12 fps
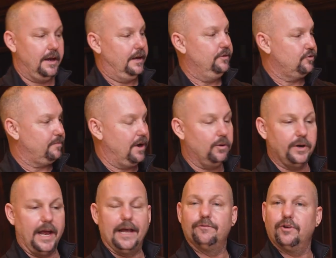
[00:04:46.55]
I used my
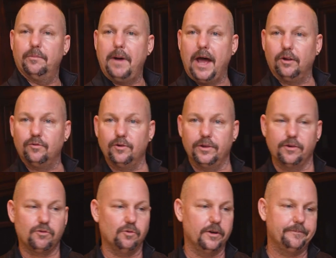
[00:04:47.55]
own hand for a model for
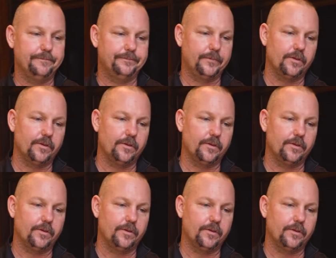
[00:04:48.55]
this one.